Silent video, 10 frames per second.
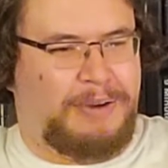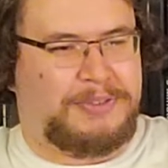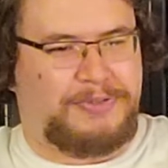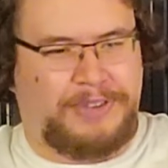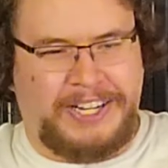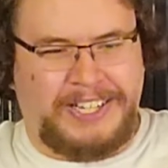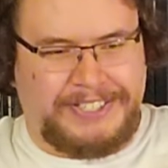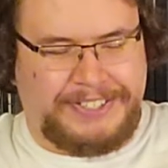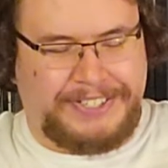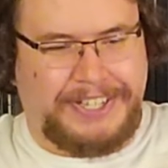it was
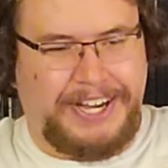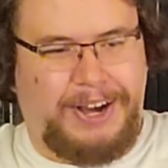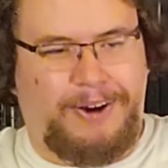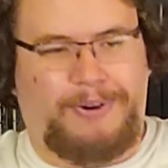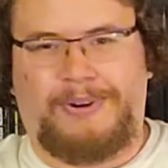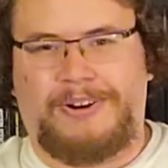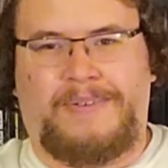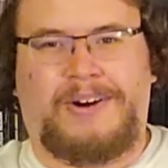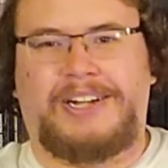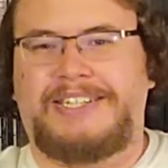finished or
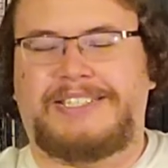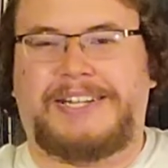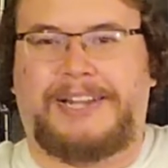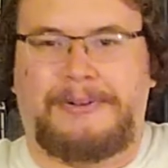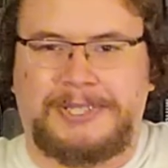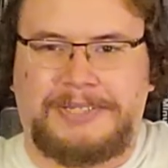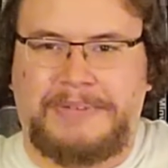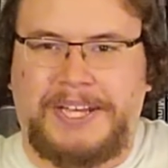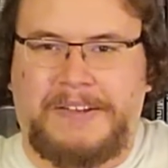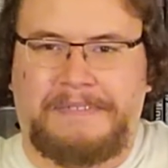or at least close
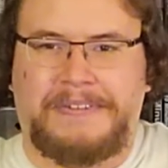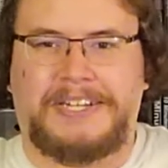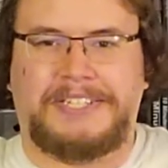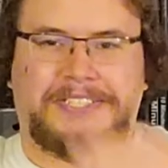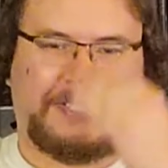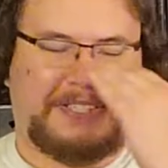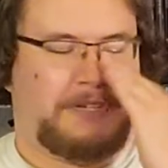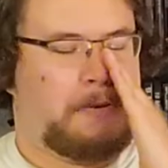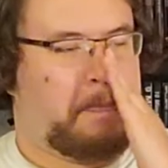to being finished.